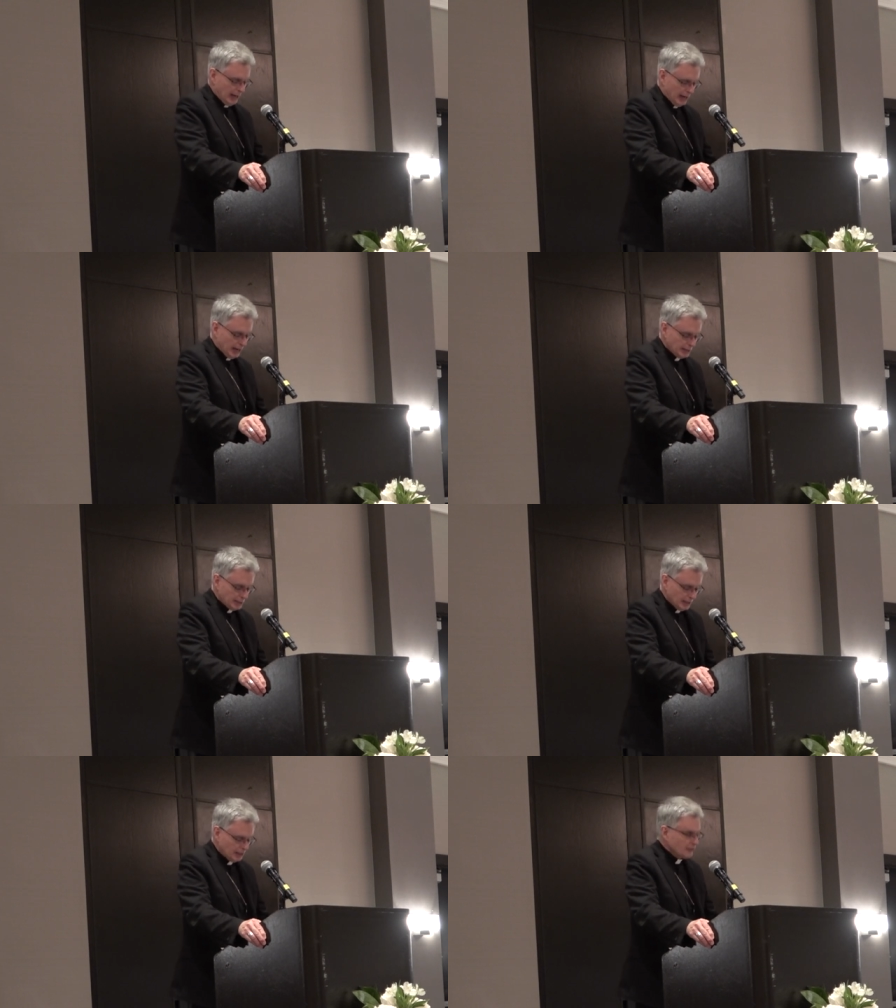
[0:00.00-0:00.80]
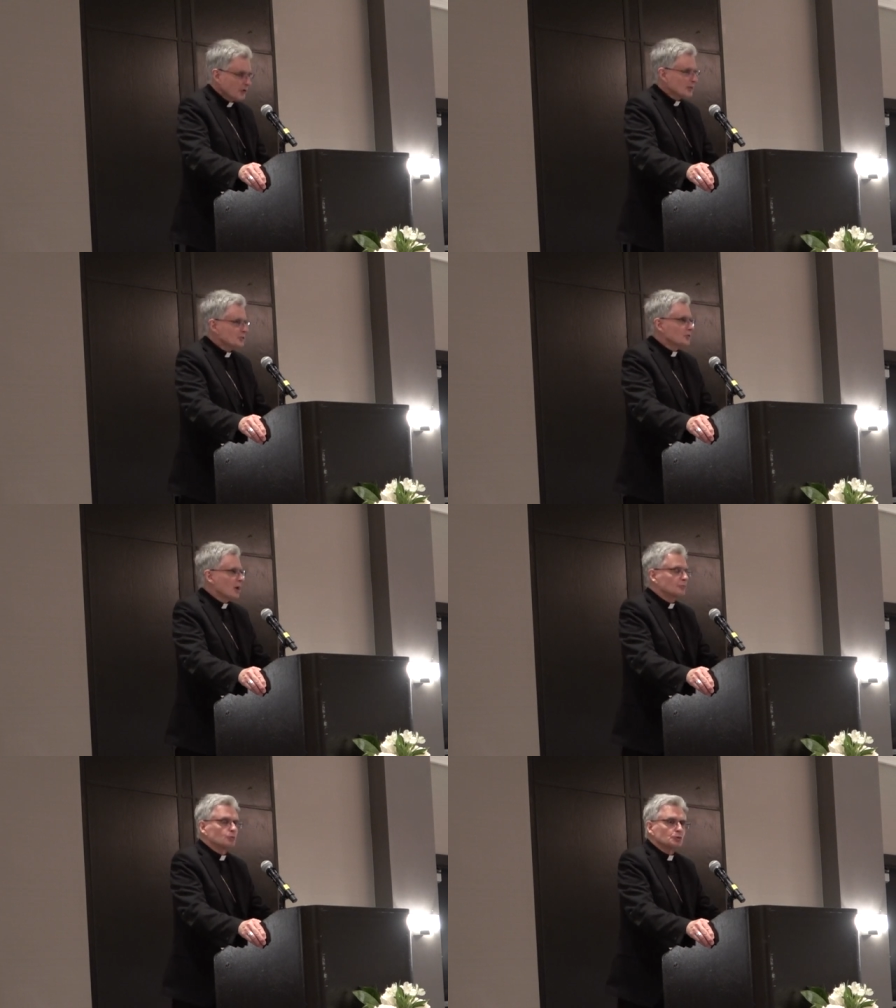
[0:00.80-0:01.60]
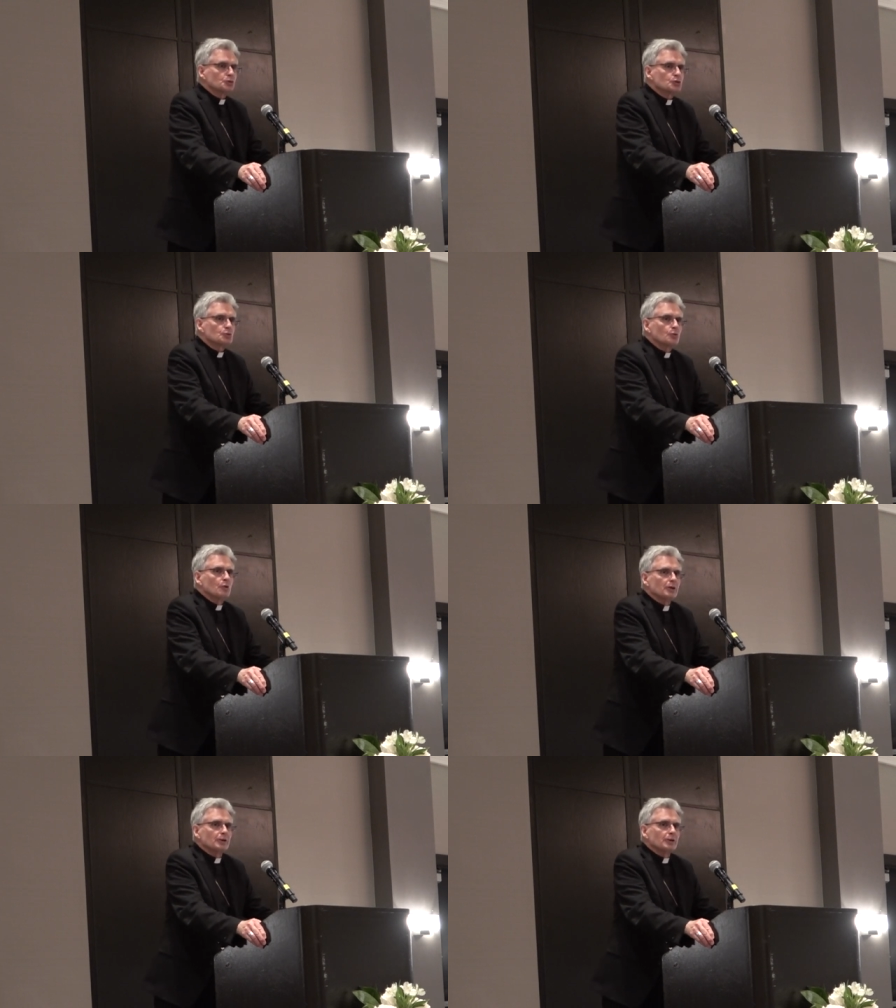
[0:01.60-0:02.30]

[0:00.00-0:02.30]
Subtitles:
and if not stopped, will destroy.